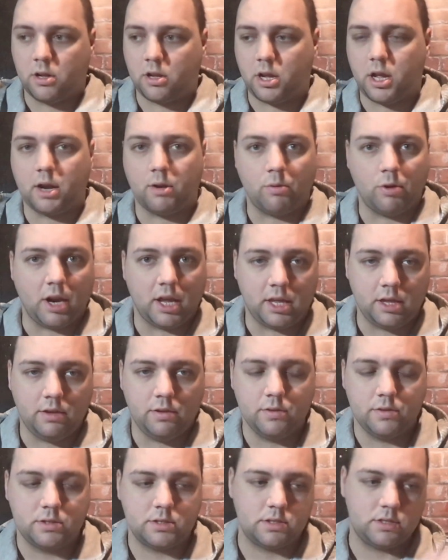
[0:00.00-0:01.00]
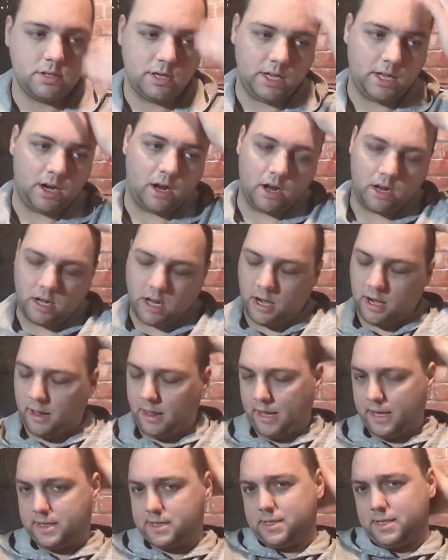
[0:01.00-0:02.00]
kind of what I use, and I'll kind of
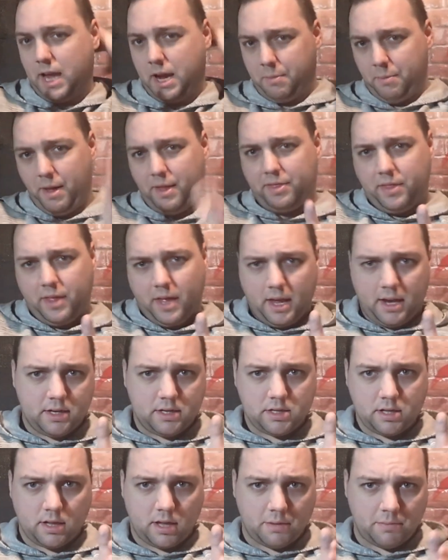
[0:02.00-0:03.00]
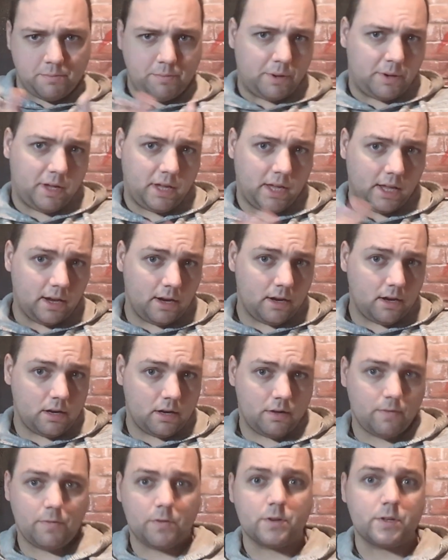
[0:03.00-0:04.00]
like segment that into like
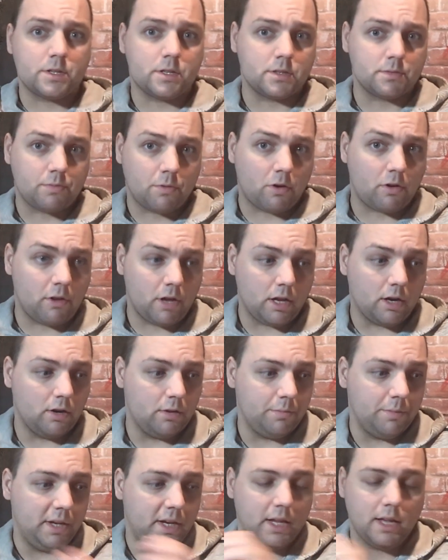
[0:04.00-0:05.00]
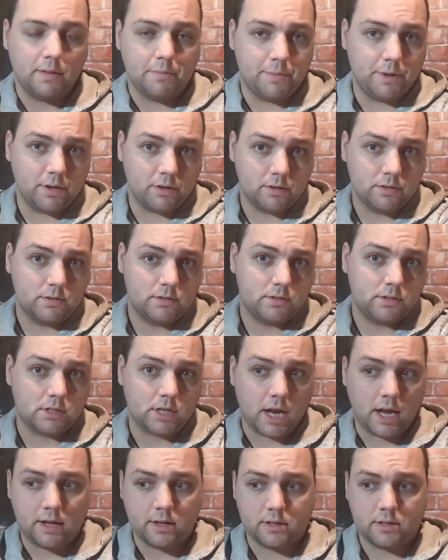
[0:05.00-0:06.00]
beginner versus more intermediate build
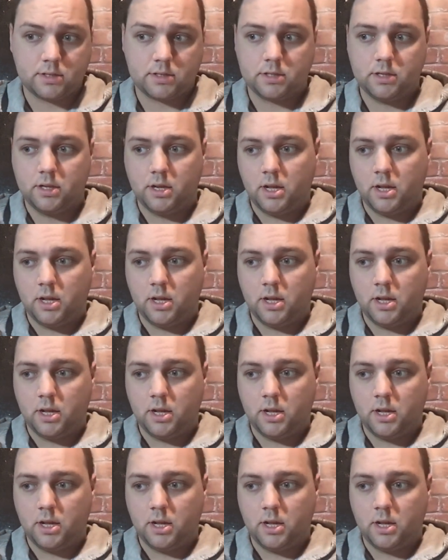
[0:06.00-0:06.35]
styles.